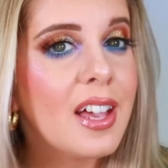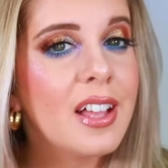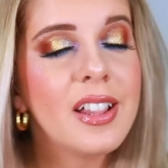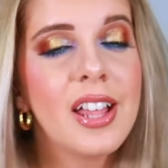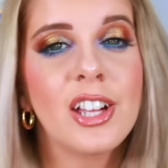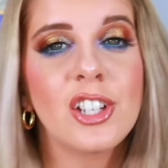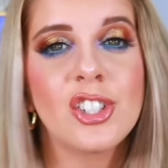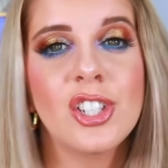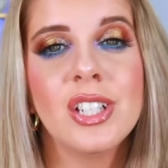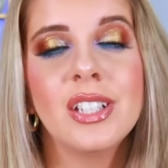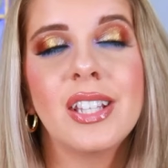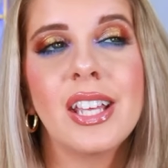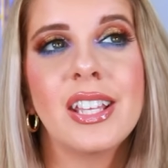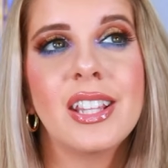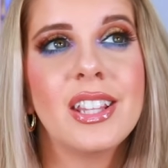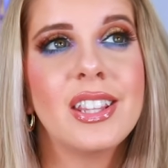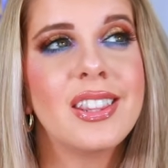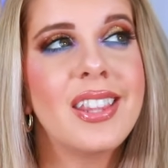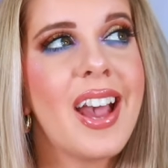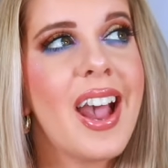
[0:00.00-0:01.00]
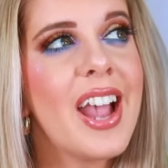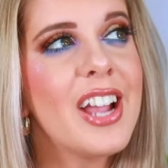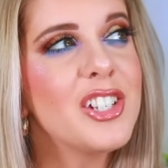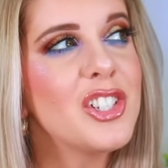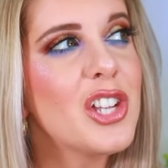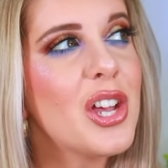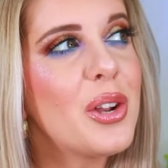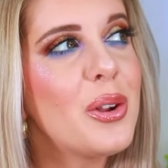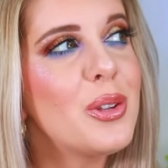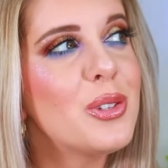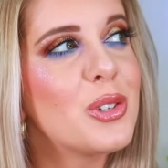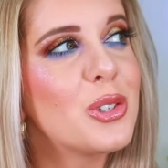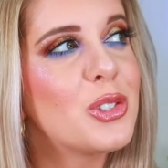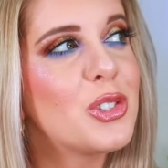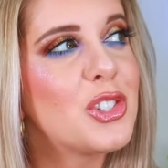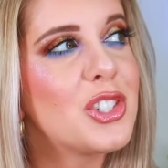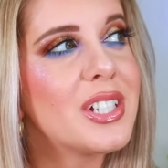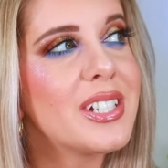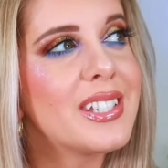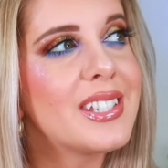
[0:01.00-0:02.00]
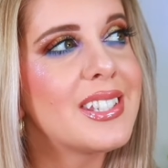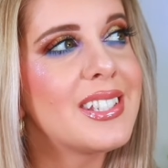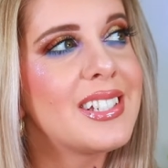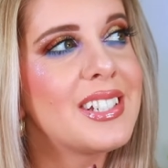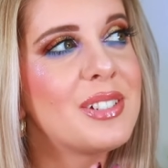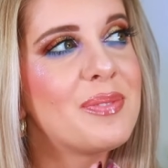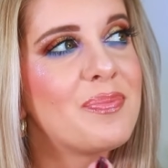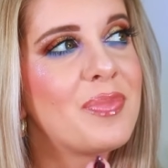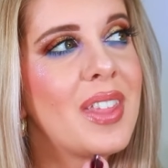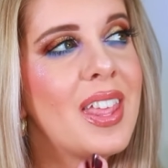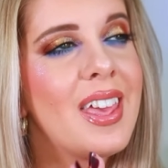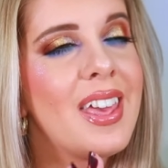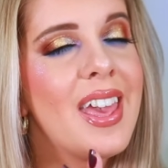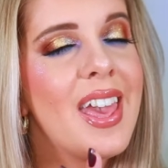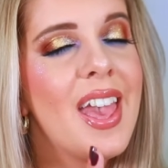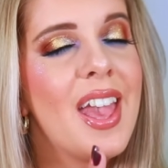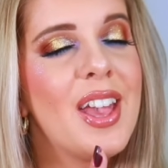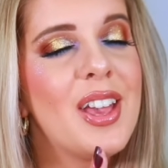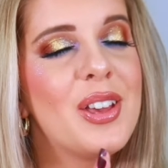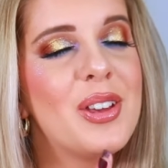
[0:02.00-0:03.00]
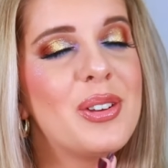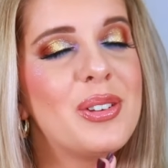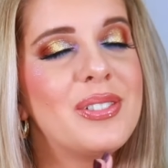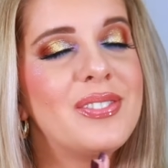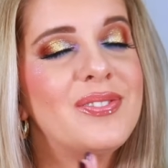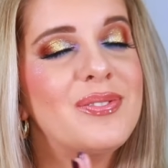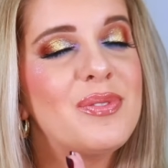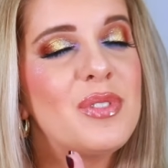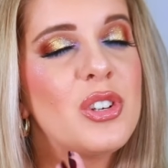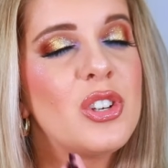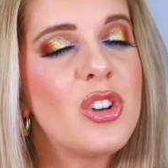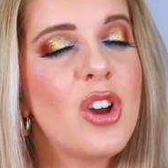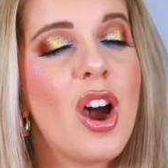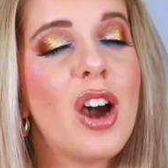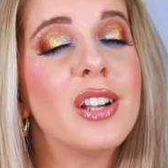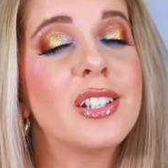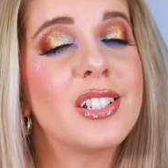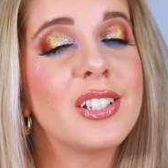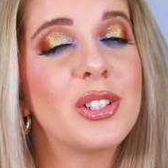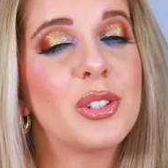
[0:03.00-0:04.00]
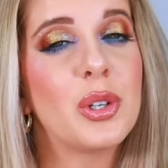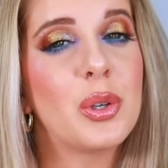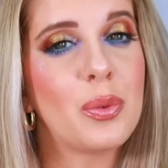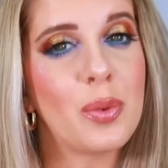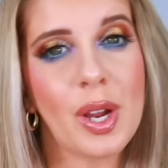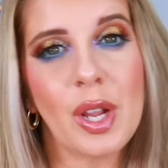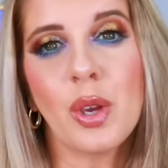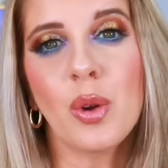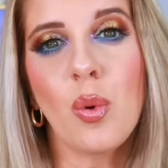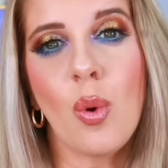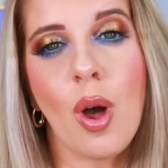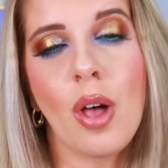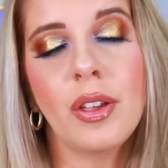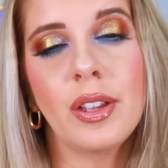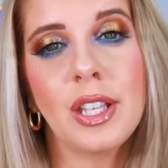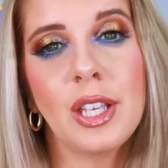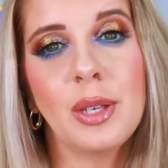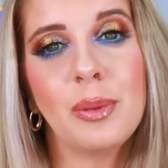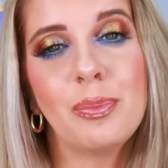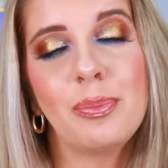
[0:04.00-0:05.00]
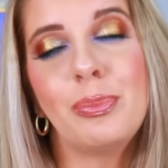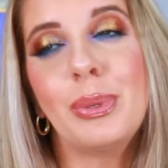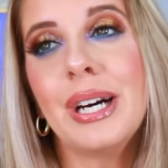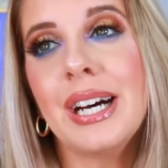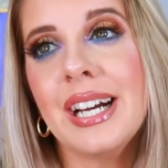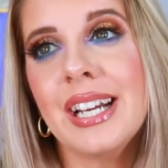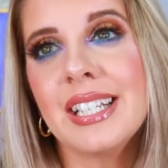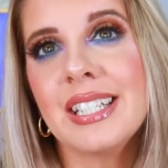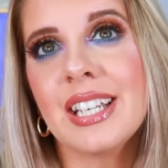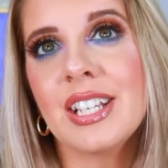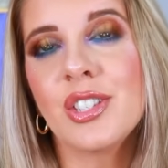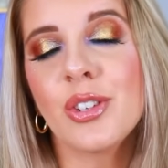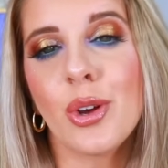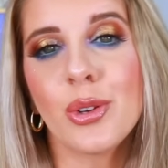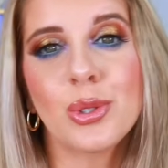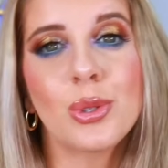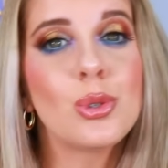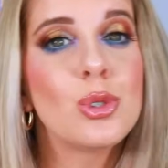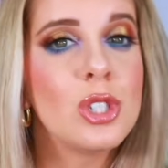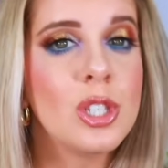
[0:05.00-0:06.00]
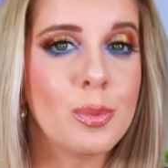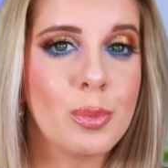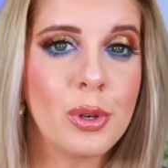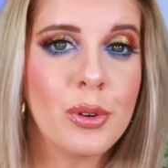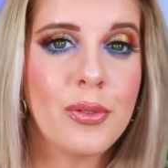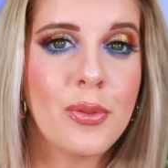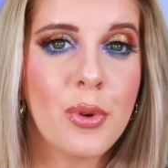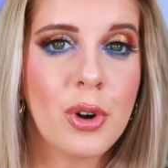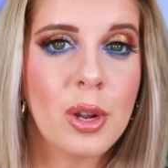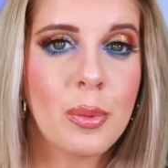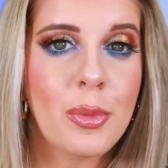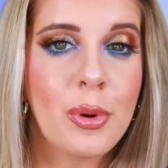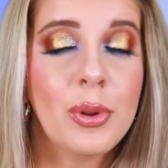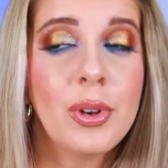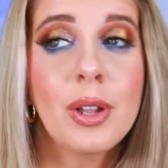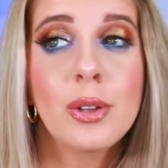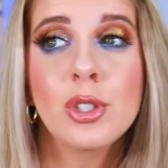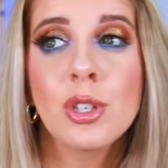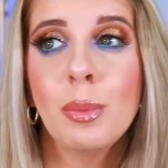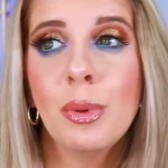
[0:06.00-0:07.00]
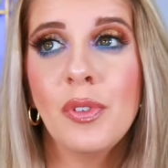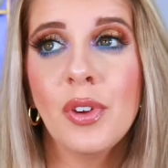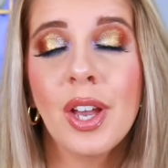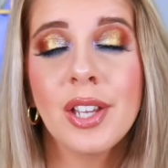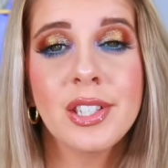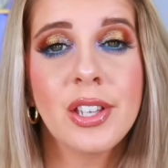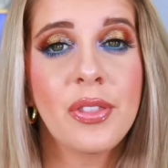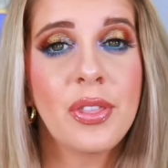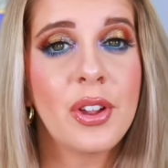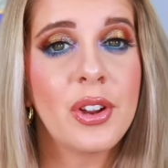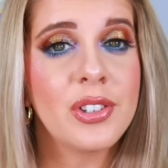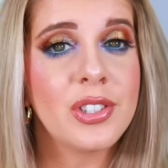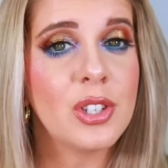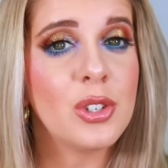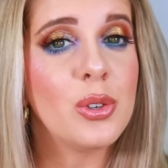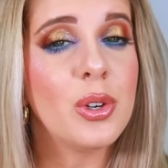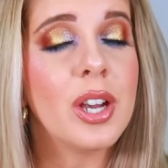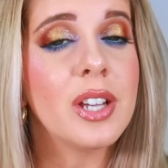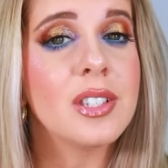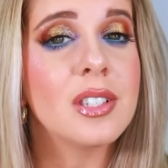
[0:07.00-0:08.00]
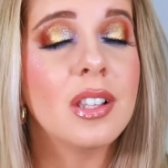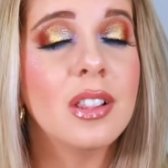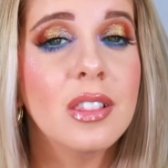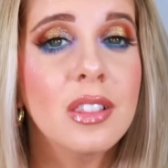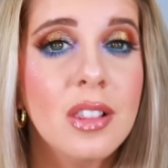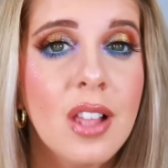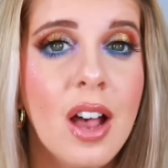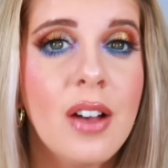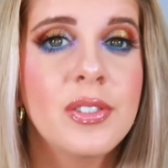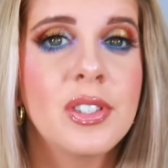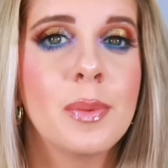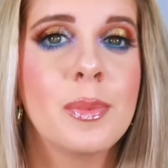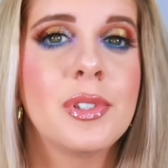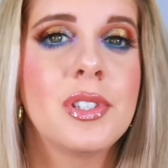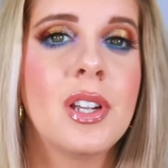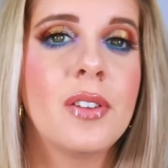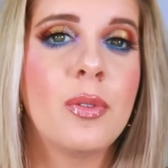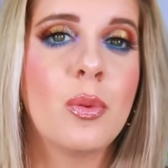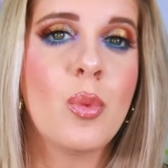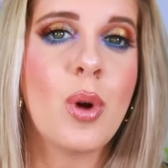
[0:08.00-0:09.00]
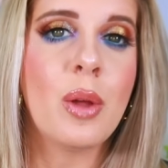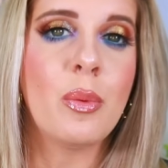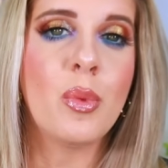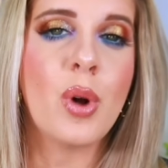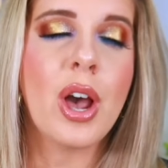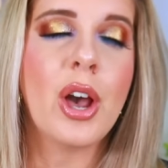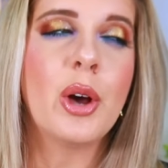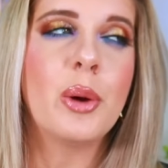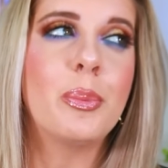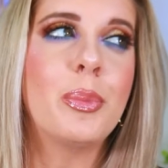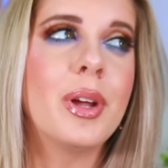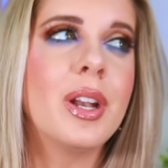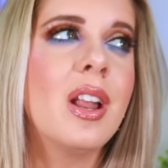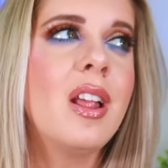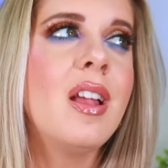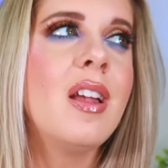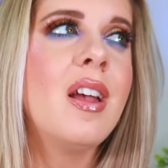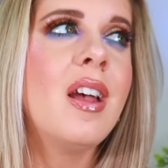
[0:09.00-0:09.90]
collection. Like the eyeshadows are just not great quality, but it's also super affordable. Now, some of you guys out there said you guys love some of the stuff from Wet n Wild, but